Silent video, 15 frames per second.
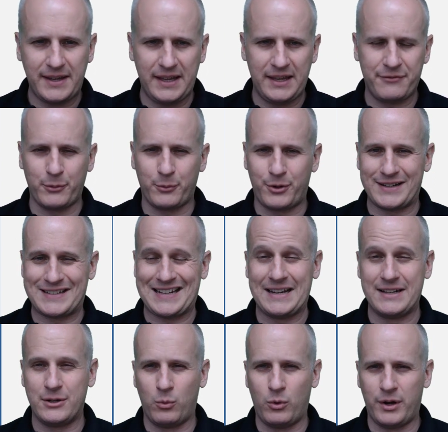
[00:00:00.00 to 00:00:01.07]
if it were a
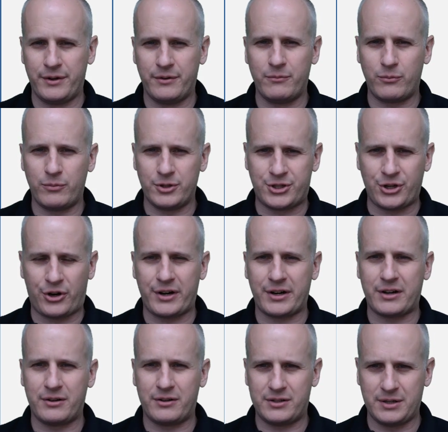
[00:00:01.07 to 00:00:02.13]
ten to one
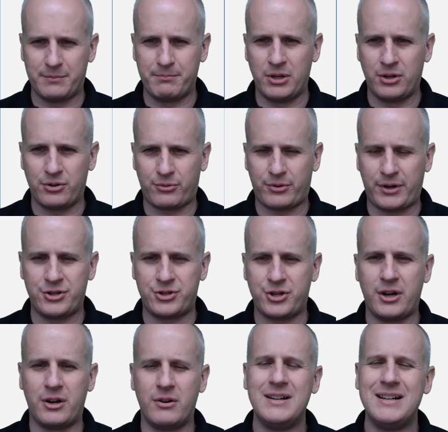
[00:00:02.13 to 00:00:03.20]
dark to milk
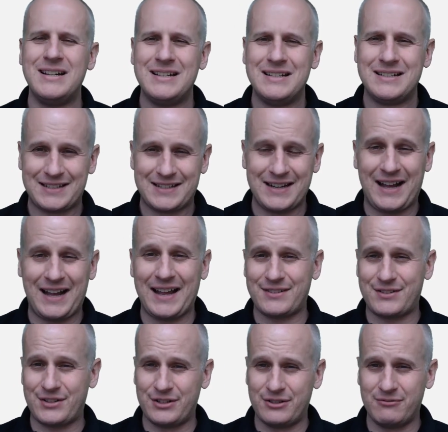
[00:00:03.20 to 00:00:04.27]
ratio. It's
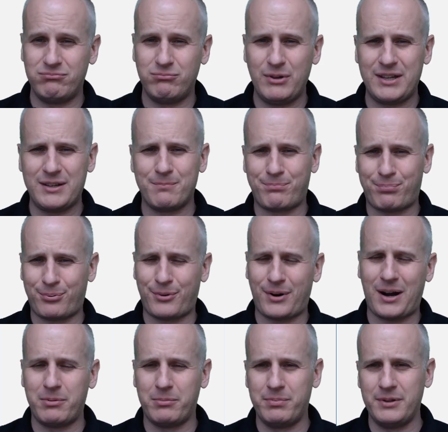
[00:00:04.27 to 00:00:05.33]
not, so we could
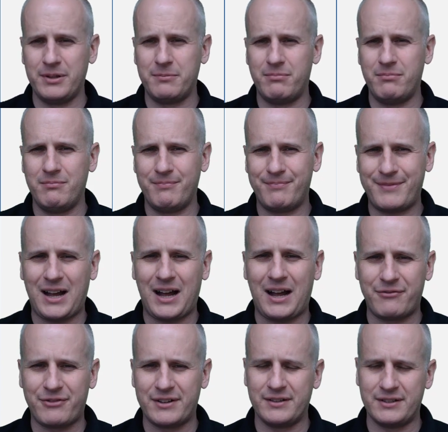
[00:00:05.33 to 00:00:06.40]
probably
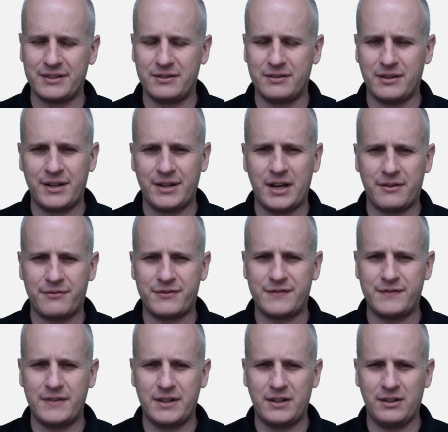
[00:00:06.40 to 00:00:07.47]
confidently enough
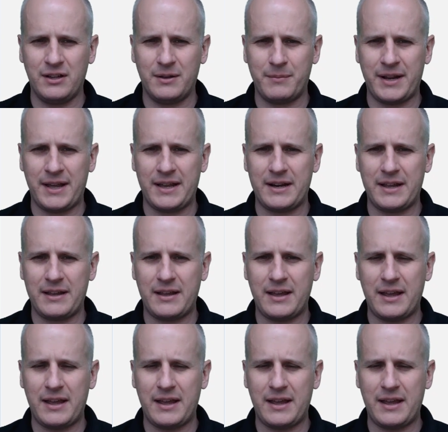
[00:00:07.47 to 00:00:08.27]
eliminate